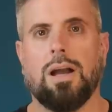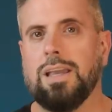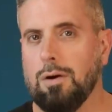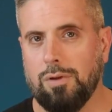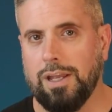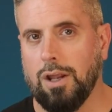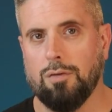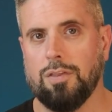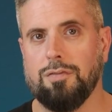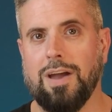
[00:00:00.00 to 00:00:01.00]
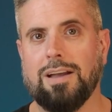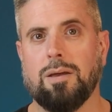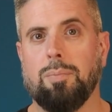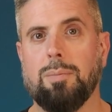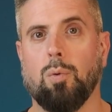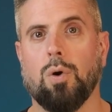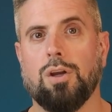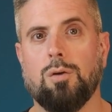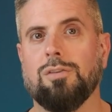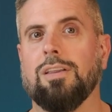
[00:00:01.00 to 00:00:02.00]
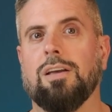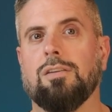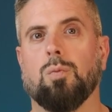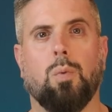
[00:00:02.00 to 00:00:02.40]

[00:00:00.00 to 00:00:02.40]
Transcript: I can't really get over the fact that people were using these